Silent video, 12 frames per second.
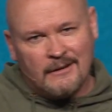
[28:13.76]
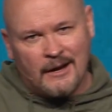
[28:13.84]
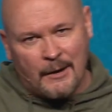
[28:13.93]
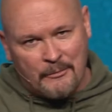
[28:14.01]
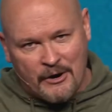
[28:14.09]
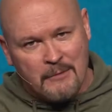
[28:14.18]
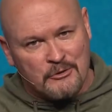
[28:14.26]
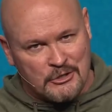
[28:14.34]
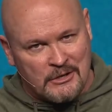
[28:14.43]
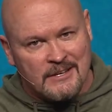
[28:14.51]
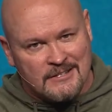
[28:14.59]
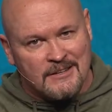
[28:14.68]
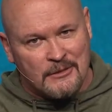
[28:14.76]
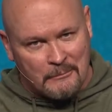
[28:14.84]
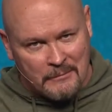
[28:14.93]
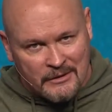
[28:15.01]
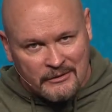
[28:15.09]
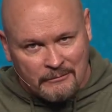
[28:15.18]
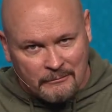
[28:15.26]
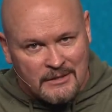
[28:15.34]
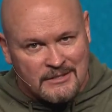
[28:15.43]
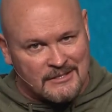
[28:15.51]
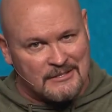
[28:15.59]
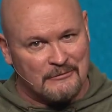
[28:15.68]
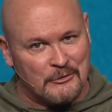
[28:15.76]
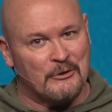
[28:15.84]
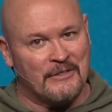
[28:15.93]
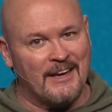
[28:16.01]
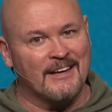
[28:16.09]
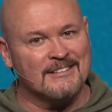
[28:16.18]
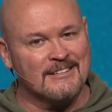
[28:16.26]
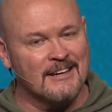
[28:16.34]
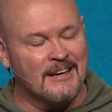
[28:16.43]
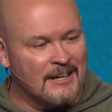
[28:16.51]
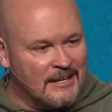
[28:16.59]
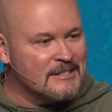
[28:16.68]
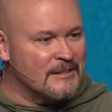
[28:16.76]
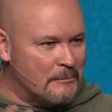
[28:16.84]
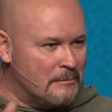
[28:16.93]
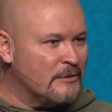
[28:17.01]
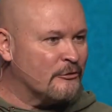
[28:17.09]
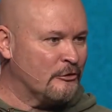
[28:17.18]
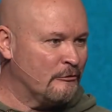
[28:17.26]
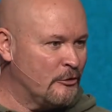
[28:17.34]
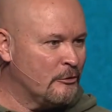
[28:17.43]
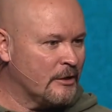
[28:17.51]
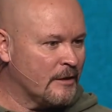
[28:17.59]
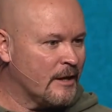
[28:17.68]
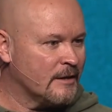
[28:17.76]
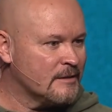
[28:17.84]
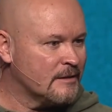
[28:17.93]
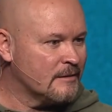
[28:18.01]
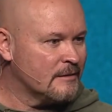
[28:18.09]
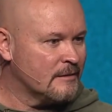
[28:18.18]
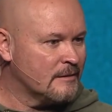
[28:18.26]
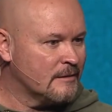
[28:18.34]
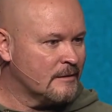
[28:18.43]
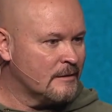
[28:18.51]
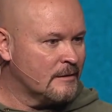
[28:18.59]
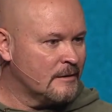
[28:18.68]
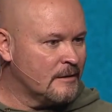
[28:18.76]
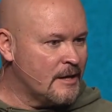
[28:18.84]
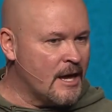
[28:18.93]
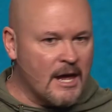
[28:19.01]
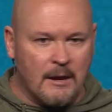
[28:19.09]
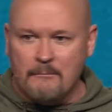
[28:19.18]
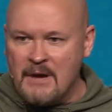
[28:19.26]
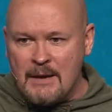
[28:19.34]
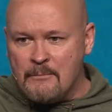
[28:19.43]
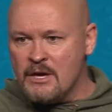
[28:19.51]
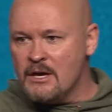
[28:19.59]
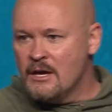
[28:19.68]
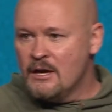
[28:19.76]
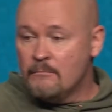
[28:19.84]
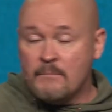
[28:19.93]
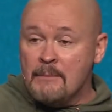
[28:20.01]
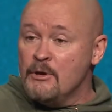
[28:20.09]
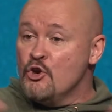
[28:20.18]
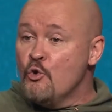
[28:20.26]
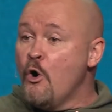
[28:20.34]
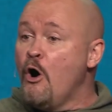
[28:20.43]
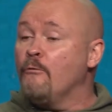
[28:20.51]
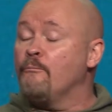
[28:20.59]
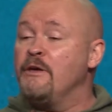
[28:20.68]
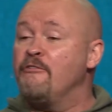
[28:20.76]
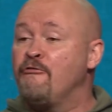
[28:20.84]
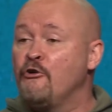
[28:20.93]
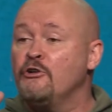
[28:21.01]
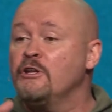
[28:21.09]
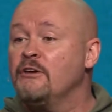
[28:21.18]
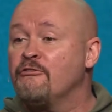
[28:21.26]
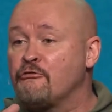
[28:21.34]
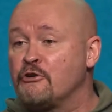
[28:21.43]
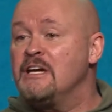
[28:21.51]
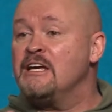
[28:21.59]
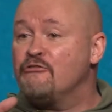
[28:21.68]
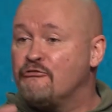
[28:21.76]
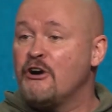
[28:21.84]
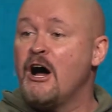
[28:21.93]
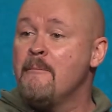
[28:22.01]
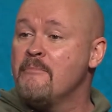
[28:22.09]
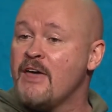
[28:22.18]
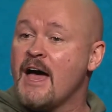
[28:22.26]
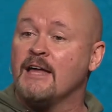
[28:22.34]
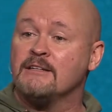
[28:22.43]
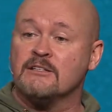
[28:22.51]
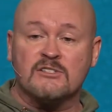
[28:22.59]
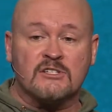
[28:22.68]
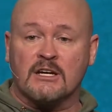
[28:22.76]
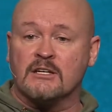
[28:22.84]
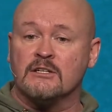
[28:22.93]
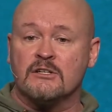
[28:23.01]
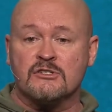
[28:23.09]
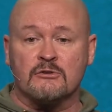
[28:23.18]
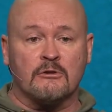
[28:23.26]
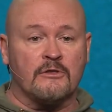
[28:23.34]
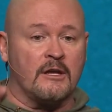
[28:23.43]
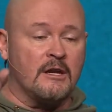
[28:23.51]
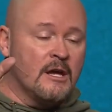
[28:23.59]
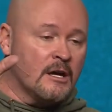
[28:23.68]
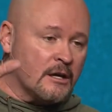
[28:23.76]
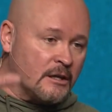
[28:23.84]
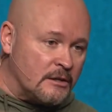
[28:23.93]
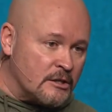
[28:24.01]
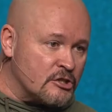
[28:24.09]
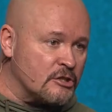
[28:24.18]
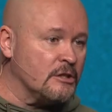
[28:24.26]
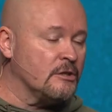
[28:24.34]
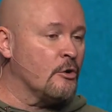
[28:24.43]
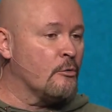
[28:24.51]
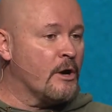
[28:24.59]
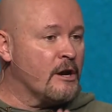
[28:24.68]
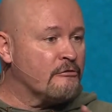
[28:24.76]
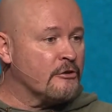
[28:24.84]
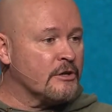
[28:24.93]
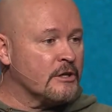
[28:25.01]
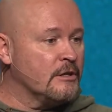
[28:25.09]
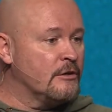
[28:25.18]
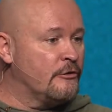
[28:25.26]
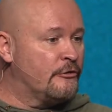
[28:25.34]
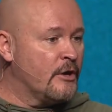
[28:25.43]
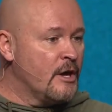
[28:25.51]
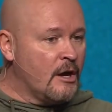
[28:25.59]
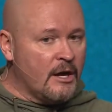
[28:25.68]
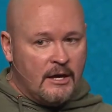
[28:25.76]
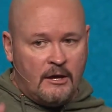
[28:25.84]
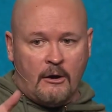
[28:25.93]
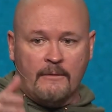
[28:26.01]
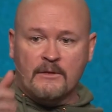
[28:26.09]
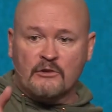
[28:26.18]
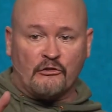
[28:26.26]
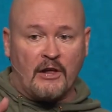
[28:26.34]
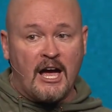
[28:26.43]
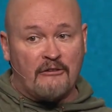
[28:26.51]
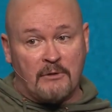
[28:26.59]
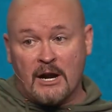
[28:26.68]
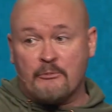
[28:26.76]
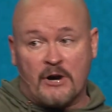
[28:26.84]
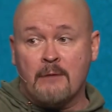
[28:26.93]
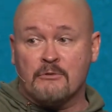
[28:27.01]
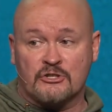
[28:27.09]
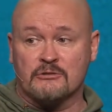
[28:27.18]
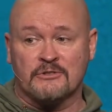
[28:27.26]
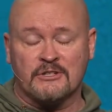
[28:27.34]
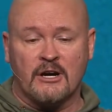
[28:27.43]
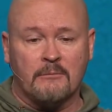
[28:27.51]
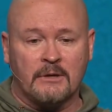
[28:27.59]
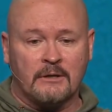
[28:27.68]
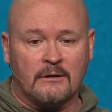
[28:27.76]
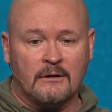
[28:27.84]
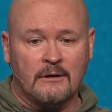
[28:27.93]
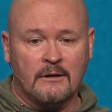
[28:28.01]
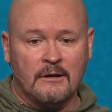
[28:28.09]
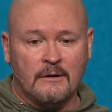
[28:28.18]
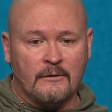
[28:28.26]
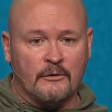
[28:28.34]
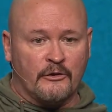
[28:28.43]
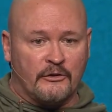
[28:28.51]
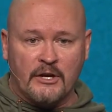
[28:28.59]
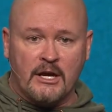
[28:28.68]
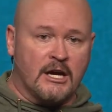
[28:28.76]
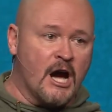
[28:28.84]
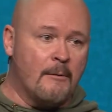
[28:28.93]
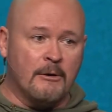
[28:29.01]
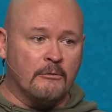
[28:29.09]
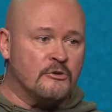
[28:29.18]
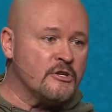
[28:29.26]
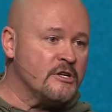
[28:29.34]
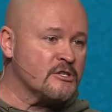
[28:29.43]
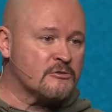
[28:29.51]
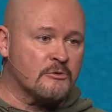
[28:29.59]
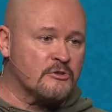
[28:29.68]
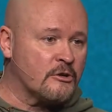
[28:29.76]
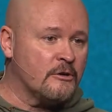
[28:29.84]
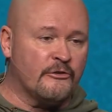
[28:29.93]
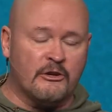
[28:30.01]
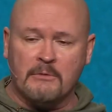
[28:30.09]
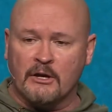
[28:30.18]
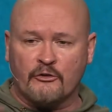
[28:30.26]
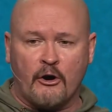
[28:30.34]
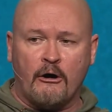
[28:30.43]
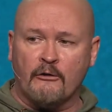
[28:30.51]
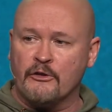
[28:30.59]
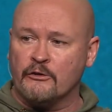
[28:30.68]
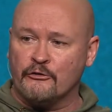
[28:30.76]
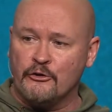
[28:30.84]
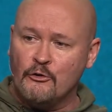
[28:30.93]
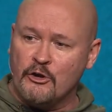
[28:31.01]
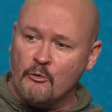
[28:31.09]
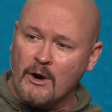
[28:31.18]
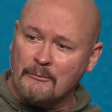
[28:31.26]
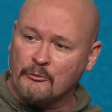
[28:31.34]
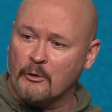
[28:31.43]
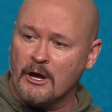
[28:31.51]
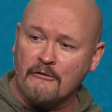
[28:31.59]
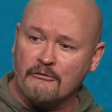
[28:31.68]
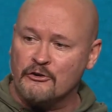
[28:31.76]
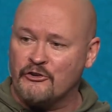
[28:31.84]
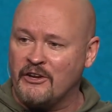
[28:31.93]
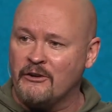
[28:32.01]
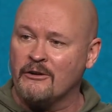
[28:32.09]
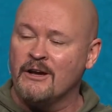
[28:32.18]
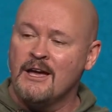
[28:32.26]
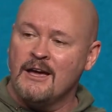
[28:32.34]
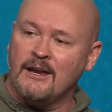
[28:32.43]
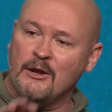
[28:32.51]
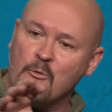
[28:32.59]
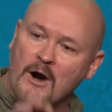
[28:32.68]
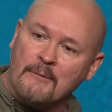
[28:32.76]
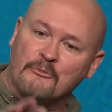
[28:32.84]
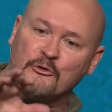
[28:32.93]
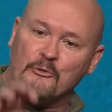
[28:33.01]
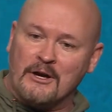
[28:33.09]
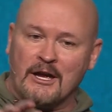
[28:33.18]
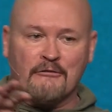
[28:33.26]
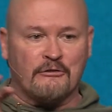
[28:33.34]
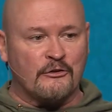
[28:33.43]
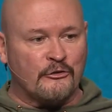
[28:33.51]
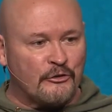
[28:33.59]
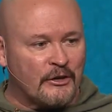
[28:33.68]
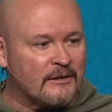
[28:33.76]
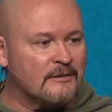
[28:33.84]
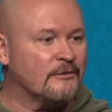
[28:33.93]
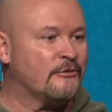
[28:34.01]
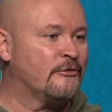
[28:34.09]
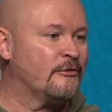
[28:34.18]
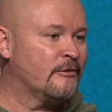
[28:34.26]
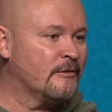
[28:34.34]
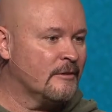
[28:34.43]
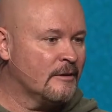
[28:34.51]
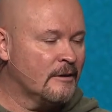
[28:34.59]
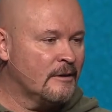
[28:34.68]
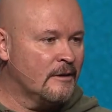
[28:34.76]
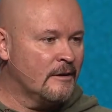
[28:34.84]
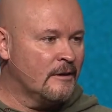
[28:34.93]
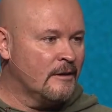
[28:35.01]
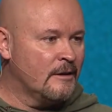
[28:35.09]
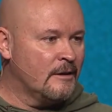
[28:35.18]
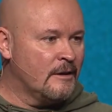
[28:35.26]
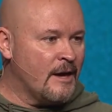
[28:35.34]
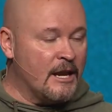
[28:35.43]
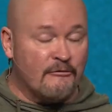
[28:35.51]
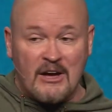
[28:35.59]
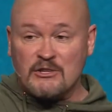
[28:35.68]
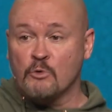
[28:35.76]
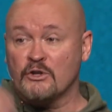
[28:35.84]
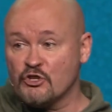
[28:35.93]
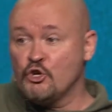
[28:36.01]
I promise you, he's in the business of doing that. He's in the midst of doing that. And maybe you won't be fully freed from that sickness or that condition or whatever it is on this life, but I promise you it's coming. There's a day coming when Jesus returns and he makes all things new and he wipes away every tear and he wipes away every sickness. And if that's what's